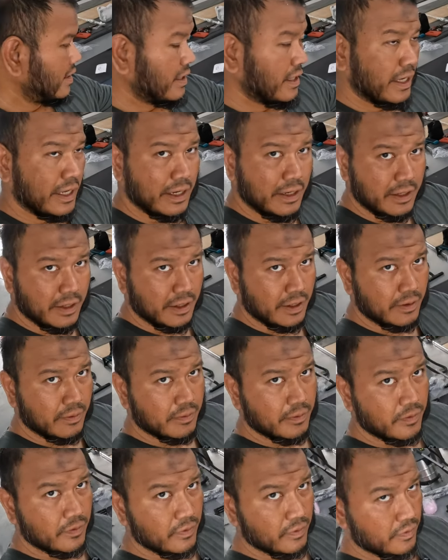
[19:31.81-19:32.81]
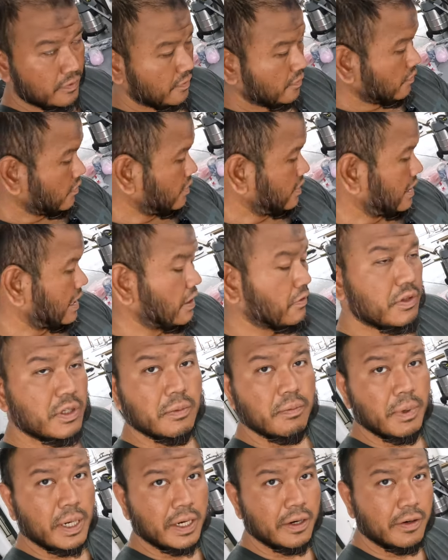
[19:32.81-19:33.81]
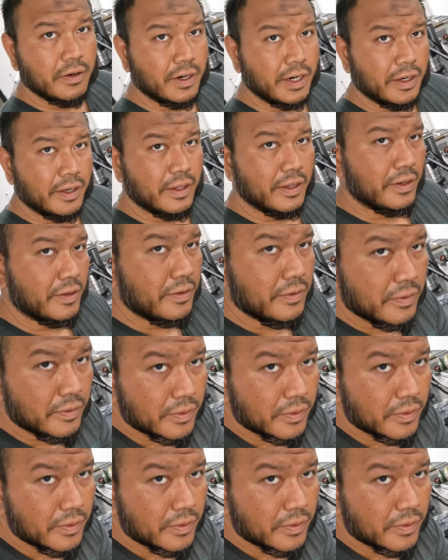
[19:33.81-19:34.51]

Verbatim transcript: And um, for the outer part right here,